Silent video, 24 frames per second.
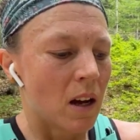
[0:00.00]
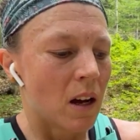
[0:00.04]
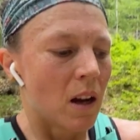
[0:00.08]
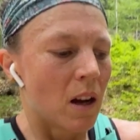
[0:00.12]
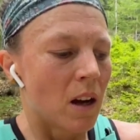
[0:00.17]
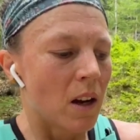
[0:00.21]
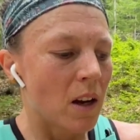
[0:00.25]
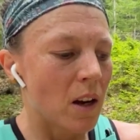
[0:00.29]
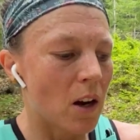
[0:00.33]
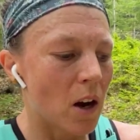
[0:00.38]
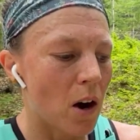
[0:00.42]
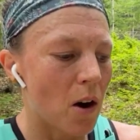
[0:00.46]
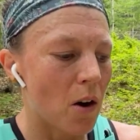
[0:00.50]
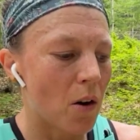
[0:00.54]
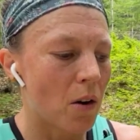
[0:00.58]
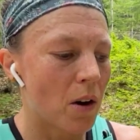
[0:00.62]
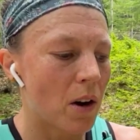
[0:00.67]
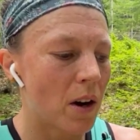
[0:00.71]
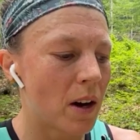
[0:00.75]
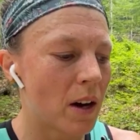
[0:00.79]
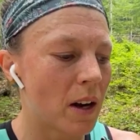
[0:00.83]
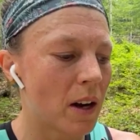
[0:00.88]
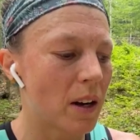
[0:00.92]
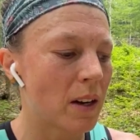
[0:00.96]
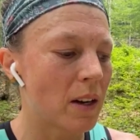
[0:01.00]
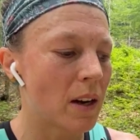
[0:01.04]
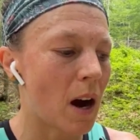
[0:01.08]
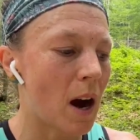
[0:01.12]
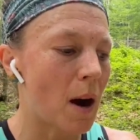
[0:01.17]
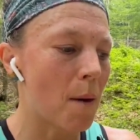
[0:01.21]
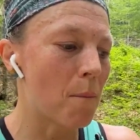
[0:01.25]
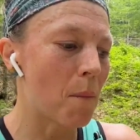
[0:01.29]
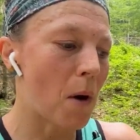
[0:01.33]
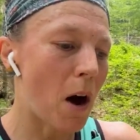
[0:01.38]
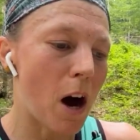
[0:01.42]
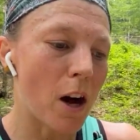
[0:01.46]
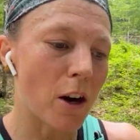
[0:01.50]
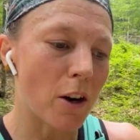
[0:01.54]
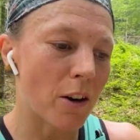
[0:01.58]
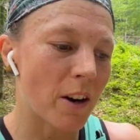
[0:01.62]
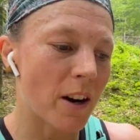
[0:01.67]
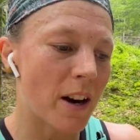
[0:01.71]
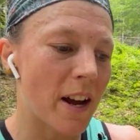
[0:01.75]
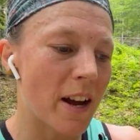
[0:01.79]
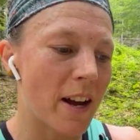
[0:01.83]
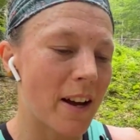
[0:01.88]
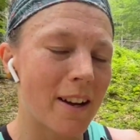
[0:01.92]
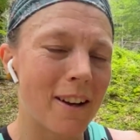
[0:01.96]
you know, not
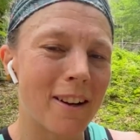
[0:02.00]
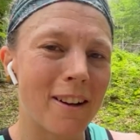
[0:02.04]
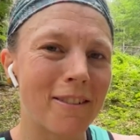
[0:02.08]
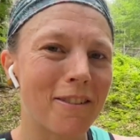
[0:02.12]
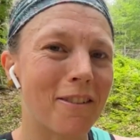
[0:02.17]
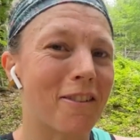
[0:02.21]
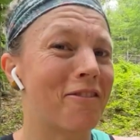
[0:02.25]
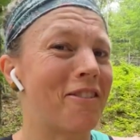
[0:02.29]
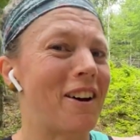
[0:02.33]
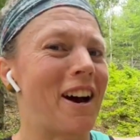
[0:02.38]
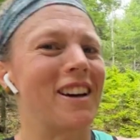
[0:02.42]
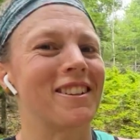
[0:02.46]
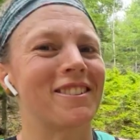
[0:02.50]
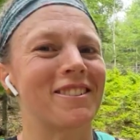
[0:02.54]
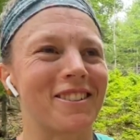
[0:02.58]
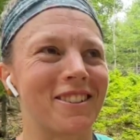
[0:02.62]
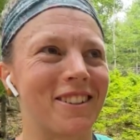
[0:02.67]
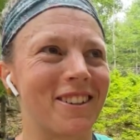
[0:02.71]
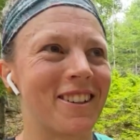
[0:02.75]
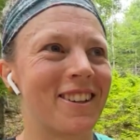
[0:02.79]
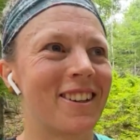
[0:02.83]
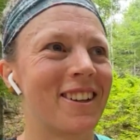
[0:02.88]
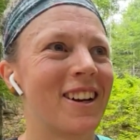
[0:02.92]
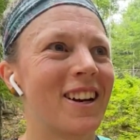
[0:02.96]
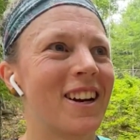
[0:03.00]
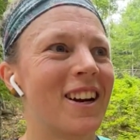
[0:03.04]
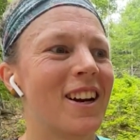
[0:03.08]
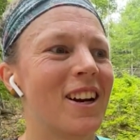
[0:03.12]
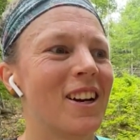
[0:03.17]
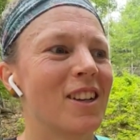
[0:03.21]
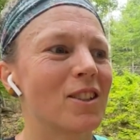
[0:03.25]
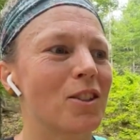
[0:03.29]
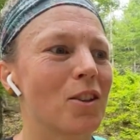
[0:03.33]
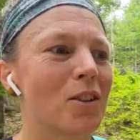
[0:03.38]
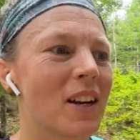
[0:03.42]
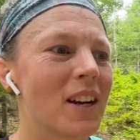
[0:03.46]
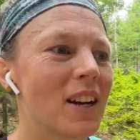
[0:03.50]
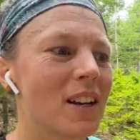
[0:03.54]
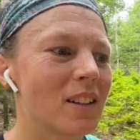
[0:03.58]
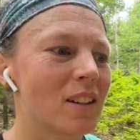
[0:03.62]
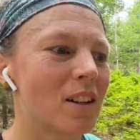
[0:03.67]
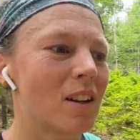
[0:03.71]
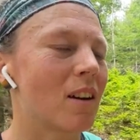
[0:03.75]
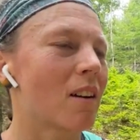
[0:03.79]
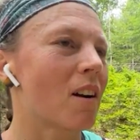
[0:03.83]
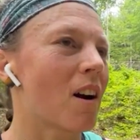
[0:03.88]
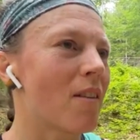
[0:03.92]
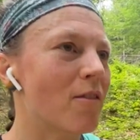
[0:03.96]
moderate, a little faster. So getting a little
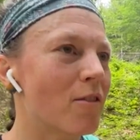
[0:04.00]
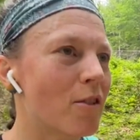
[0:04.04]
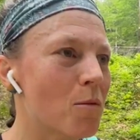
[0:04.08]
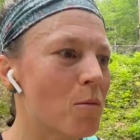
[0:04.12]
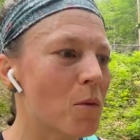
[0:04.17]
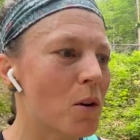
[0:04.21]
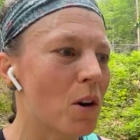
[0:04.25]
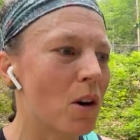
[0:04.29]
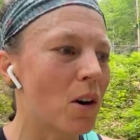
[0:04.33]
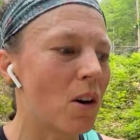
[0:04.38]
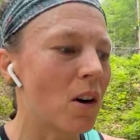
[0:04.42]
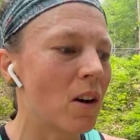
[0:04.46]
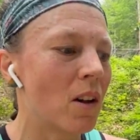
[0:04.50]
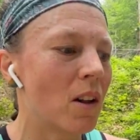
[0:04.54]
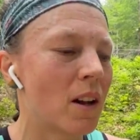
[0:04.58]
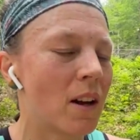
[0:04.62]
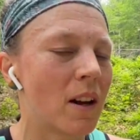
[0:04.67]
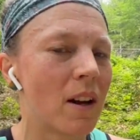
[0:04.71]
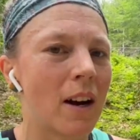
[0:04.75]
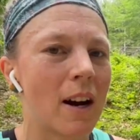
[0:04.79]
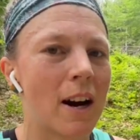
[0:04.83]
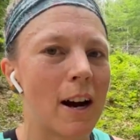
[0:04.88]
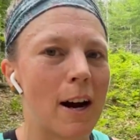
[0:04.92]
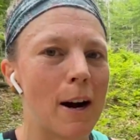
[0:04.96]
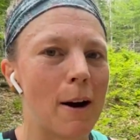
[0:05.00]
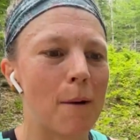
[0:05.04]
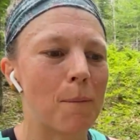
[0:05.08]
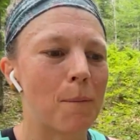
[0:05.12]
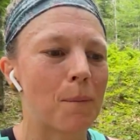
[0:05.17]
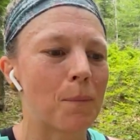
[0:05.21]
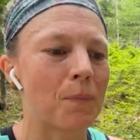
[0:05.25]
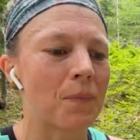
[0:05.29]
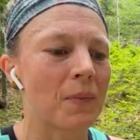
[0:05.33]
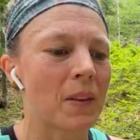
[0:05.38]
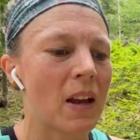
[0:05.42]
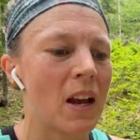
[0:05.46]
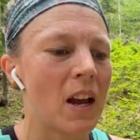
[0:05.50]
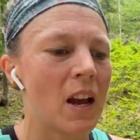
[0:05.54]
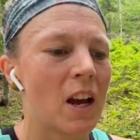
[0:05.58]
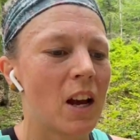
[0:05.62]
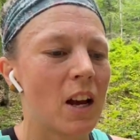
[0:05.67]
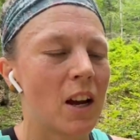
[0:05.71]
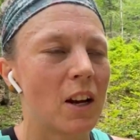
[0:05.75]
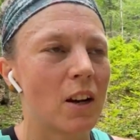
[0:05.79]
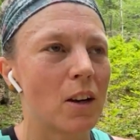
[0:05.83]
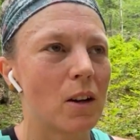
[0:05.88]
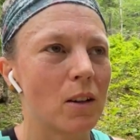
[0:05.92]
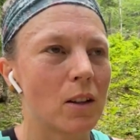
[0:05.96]
uncomfortable, you
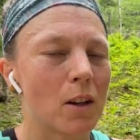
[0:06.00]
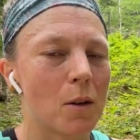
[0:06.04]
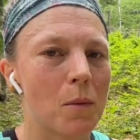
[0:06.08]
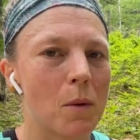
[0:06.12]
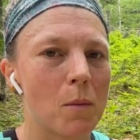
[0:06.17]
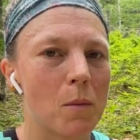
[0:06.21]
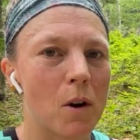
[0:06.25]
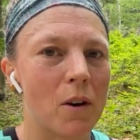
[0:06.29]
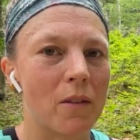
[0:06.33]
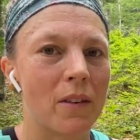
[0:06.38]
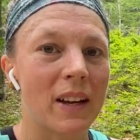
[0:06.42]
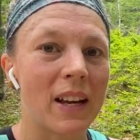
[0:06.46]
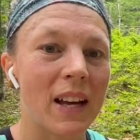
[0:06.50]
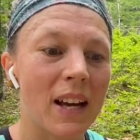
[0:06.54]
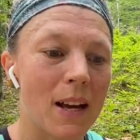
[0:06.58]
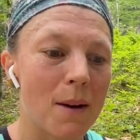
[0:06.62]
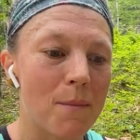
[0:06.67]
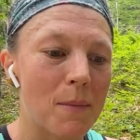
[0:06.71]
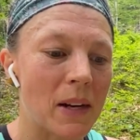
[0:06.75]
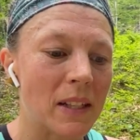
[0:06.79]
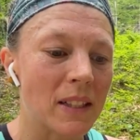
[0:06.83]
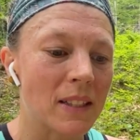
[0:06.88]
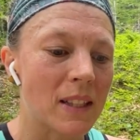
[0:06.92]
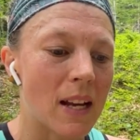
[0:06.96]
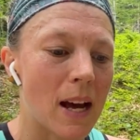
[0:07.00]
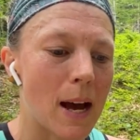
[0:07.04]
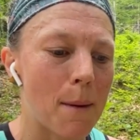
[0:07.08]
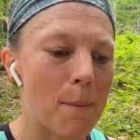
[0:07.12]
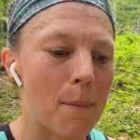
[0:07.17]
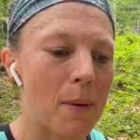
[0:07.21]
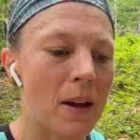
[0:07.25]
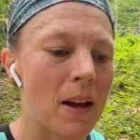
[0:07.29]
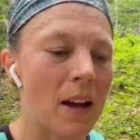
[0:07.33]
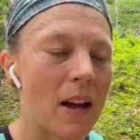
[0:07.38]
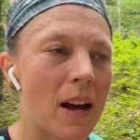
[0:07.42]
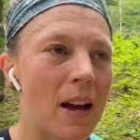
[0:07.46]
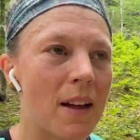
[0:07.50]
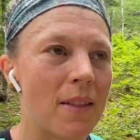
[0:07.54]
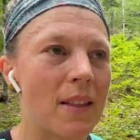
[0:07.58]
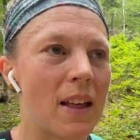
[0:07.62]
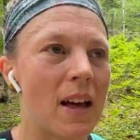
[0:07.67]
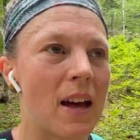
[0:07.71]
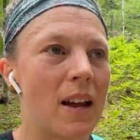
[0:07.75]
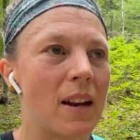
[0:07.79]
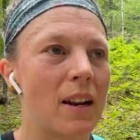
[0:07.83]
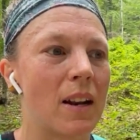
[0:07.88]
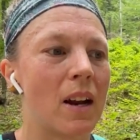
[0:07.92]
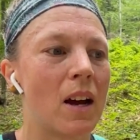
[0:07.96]
know, a little bit more of a kick in my step, and
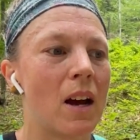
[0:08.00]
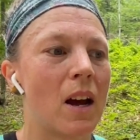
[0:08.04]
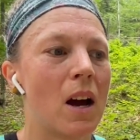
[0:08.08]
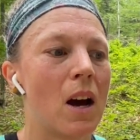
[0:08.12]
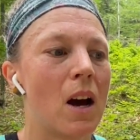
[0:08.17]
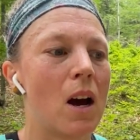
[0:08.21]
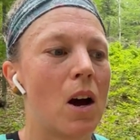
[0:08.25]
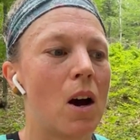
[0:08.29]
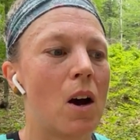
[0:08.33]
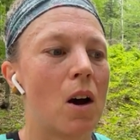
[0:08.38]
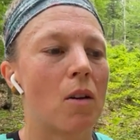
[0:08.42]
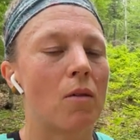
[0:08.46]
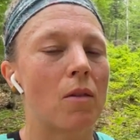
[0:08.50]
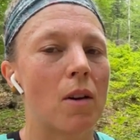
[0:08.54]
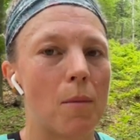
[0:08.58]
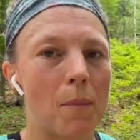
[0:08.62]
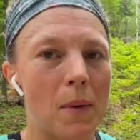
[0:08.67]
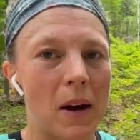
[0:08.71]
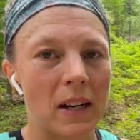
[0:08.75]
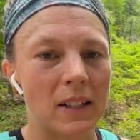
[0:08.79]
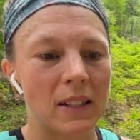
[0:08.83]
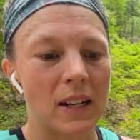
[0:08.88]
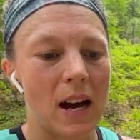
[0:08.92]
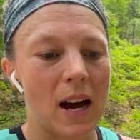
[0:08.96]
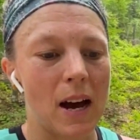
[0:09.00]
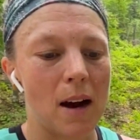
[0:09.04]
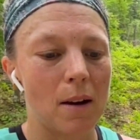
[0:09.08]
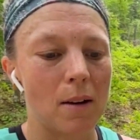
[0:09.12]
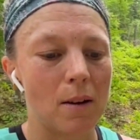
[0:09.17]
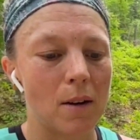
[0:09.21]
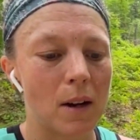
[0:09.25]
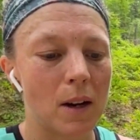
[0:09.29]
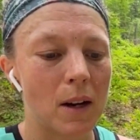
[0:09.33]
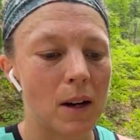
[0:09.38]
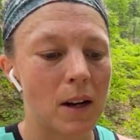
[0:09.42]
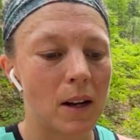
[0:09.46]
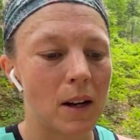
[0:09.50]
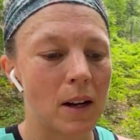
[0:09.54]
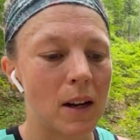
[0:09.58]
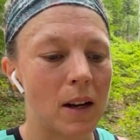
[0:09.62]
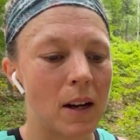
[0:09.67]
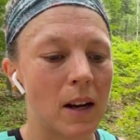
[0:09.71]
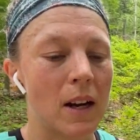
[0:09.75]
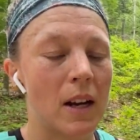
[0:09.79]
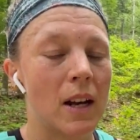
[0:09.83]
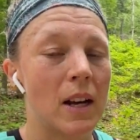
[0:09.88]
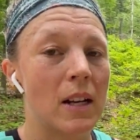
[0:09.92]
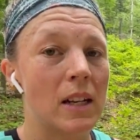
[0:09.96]
then run back down
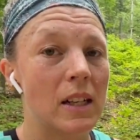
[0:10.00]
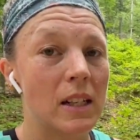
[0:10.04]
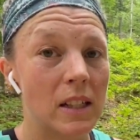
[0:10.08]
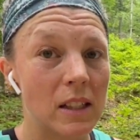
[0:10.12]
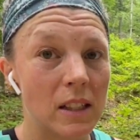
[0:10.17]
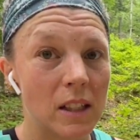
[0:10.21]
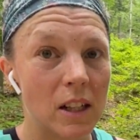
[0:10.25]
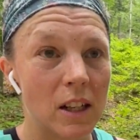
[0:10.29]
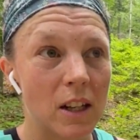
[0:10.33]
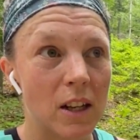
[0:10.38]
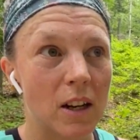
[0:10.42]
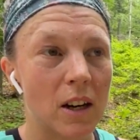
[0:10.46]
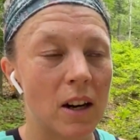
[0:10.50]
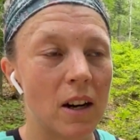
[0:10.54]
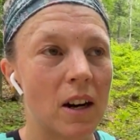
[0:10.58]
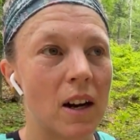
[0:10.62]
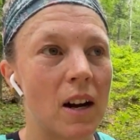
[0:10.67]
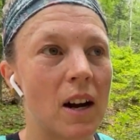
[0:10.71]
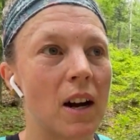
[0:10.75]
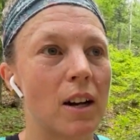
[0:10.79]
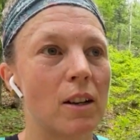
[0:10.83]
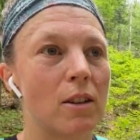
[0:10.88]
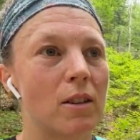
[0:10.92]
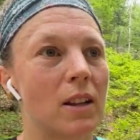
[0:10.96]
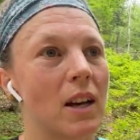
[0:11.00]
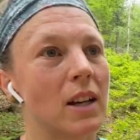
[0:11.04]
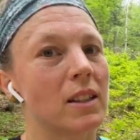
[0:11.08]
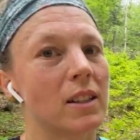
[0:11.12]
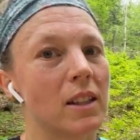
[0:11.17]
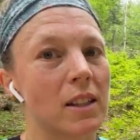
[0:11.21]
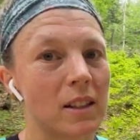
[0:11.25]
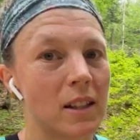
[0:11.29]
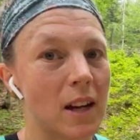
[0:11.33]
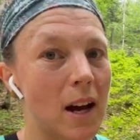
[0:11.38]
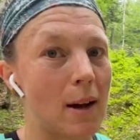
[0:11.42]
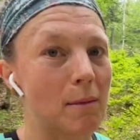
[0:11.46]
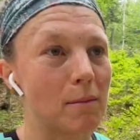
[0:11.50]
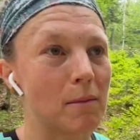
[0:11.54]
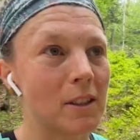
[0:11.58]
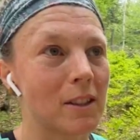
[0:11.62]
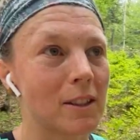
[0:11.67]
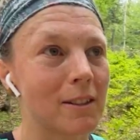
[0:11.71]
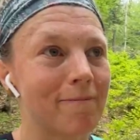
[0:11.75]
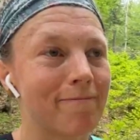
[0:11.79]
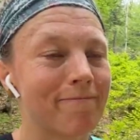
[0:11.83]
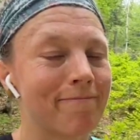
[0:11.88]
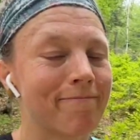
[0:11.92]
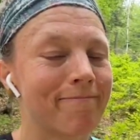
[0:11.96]
easier. I do that 6 times.
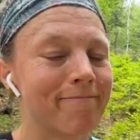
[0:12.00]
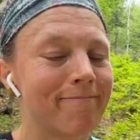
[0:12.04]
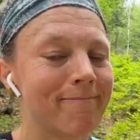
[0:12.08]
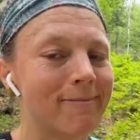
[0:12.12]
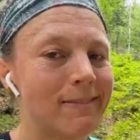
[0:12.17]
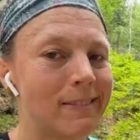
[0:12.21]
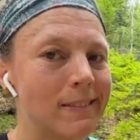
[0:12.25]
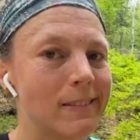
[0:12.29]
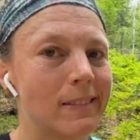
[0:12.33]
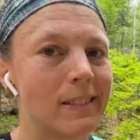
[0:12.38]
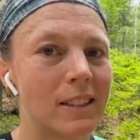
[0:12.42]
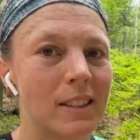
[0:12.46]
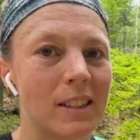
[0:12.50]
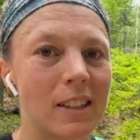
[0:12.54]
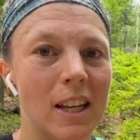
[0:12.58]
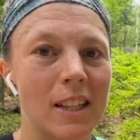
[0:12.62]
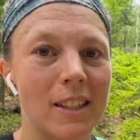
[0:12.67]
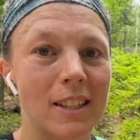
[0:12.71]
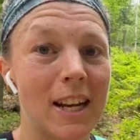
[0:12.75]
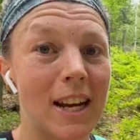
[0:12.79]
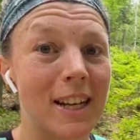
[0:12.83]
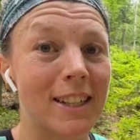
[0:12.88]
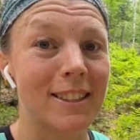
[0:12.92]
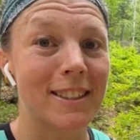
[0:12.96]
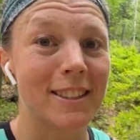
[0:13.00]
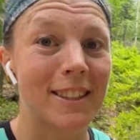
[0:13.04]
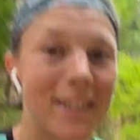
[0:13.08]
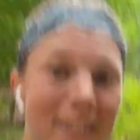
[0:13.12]
So that's next.